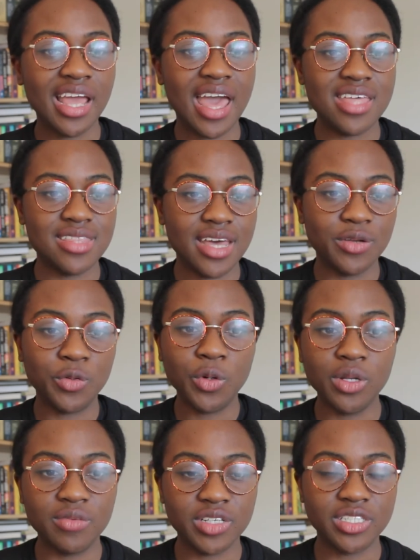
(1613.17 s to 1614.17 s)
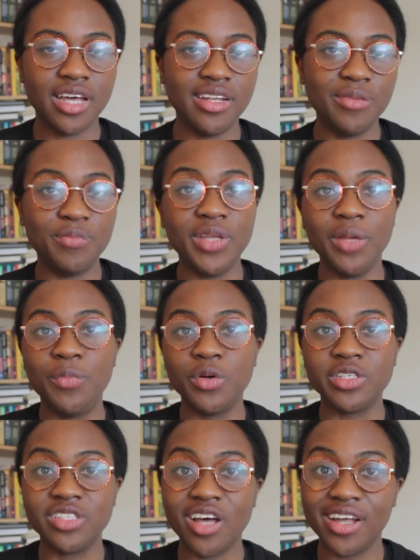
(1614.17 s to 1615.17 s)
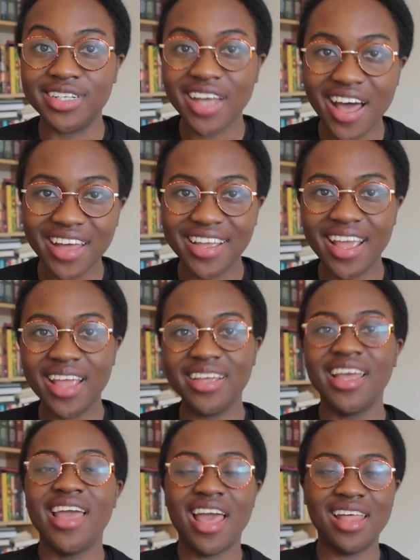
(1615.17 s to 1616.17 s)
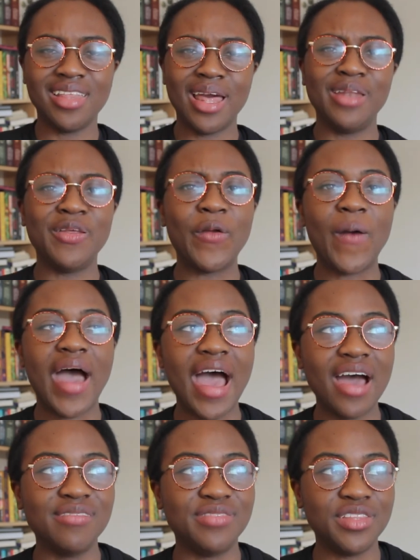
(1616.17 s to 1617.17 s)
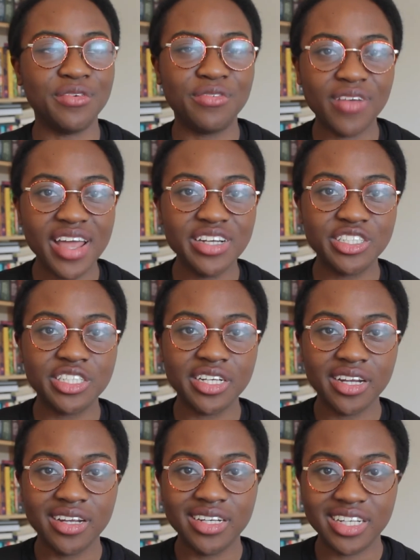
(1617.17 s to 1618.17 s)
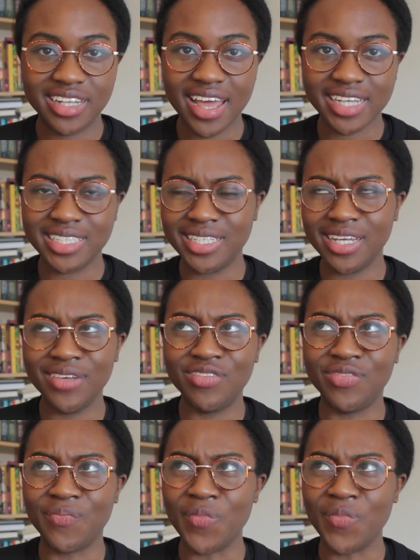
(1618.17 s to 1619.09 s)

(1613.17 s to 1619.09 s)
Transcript: and then all of a sudden people start dying and then you have the French detective